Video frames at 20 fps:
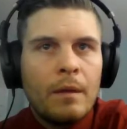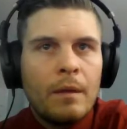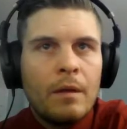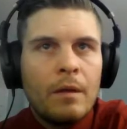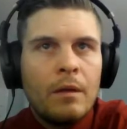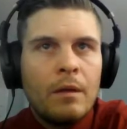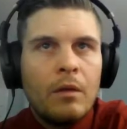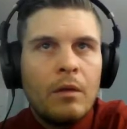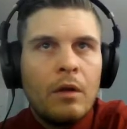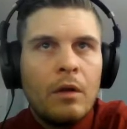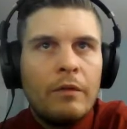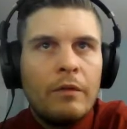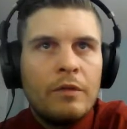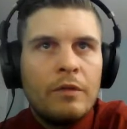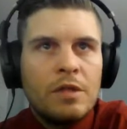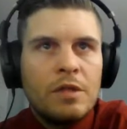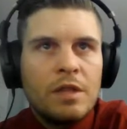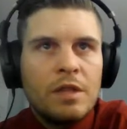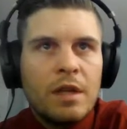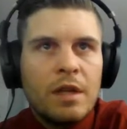Lot for
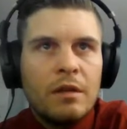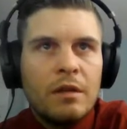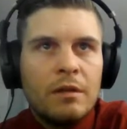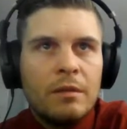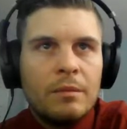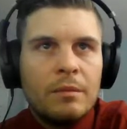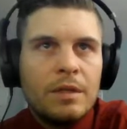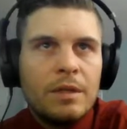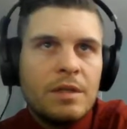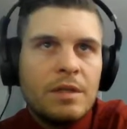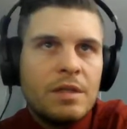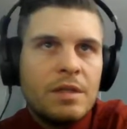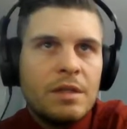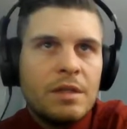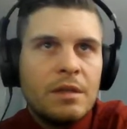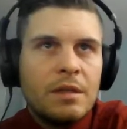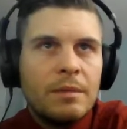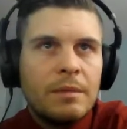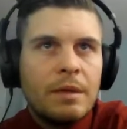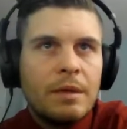sale in BC. I
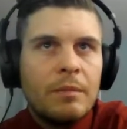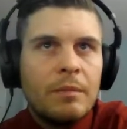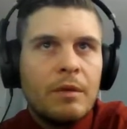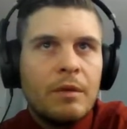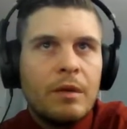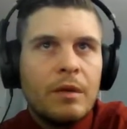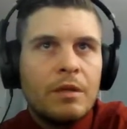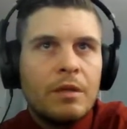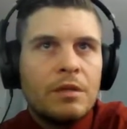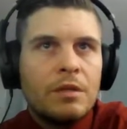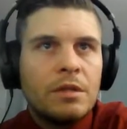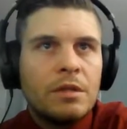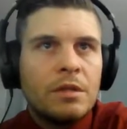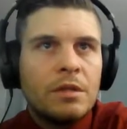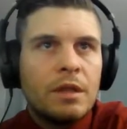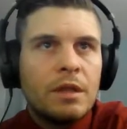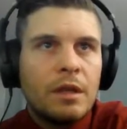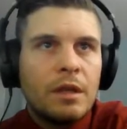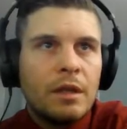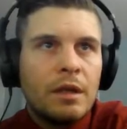mean, I'm not interested.
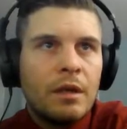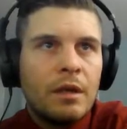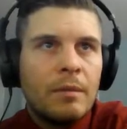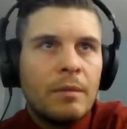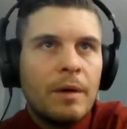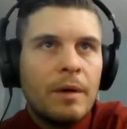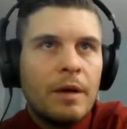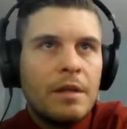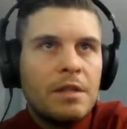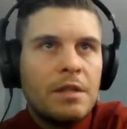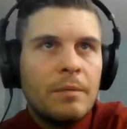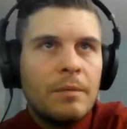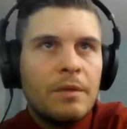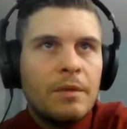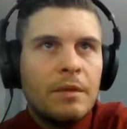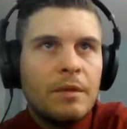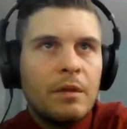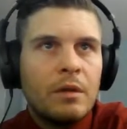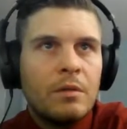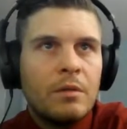I gotta buy something
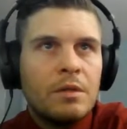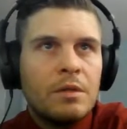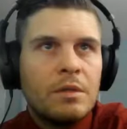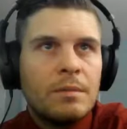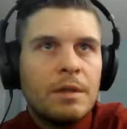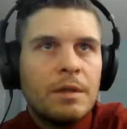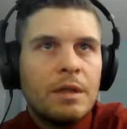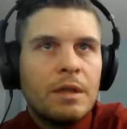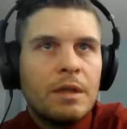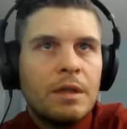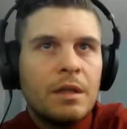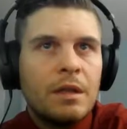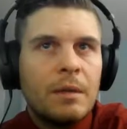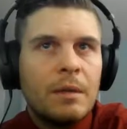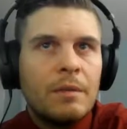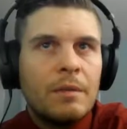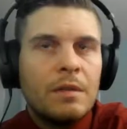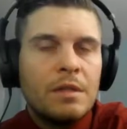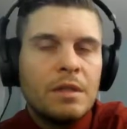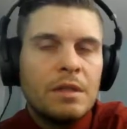close to me in
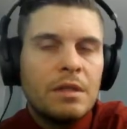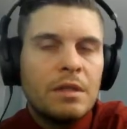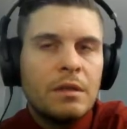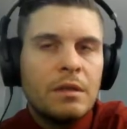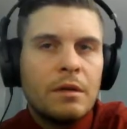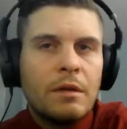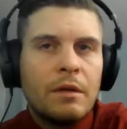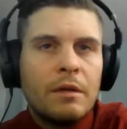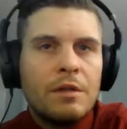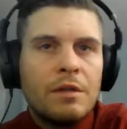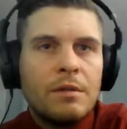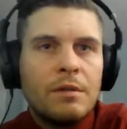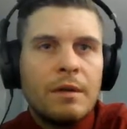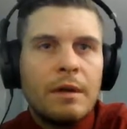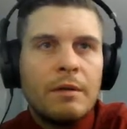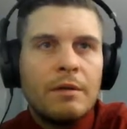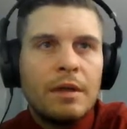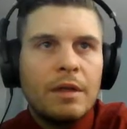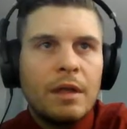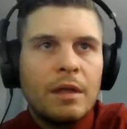Edmonton or
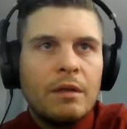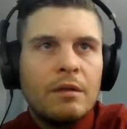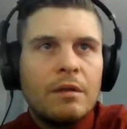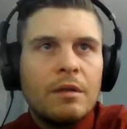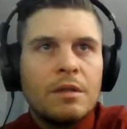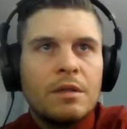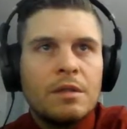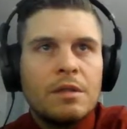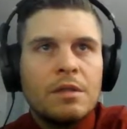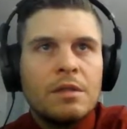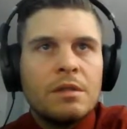surrounding areas.